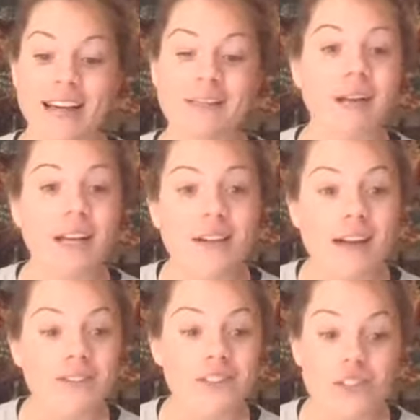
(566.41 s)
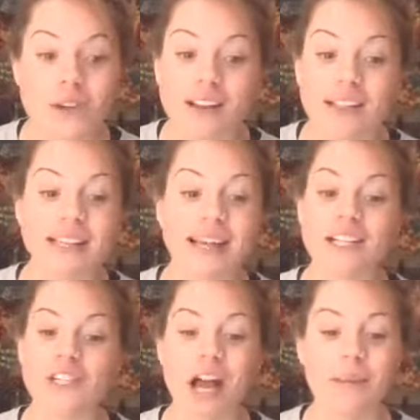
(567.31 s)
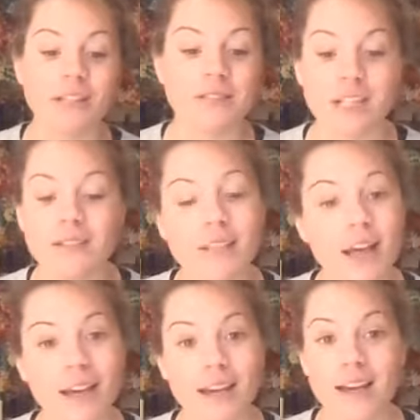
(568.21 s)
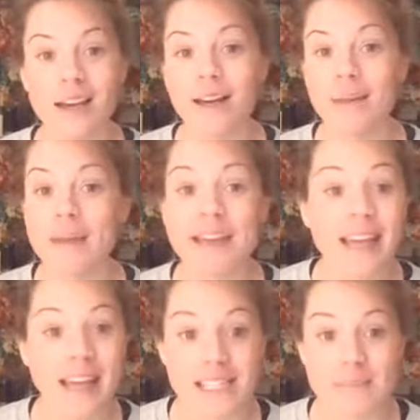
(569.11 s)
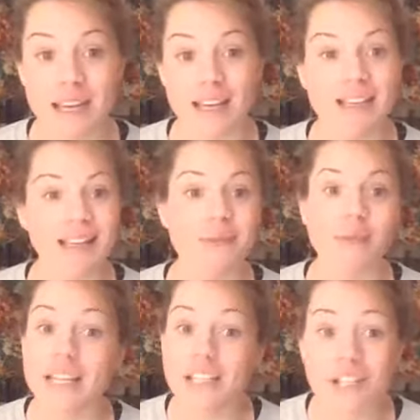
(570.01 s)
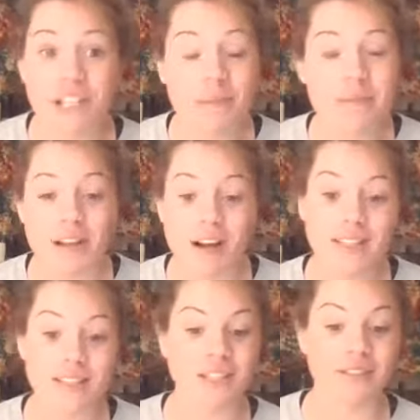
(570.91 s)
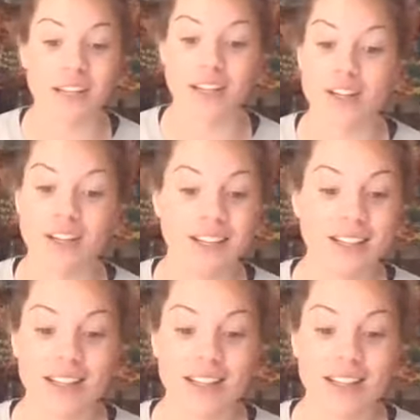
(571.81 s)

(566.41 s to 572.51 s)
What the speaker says: and running around struggling at a job that you don't like, making ends meet, in relationships that aren't serving you,